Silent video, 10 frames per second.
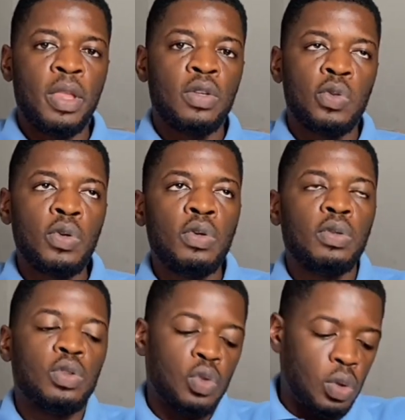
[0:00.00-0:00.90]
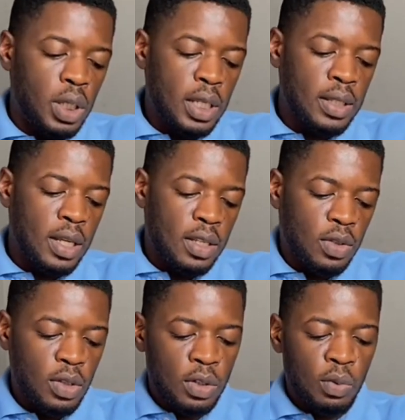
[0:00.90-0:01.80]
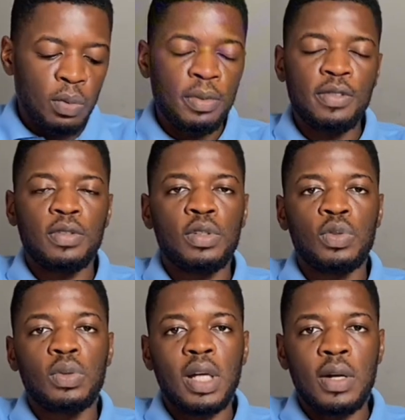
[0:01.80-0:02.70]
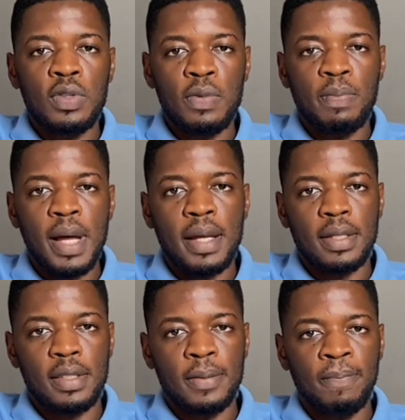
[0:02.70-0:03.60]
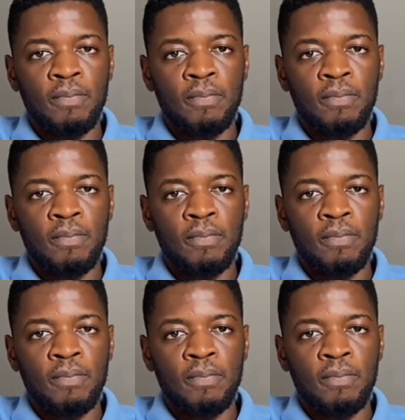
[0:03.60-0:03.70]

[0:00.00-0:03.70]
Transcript: So today's case study will be for 2000 packs.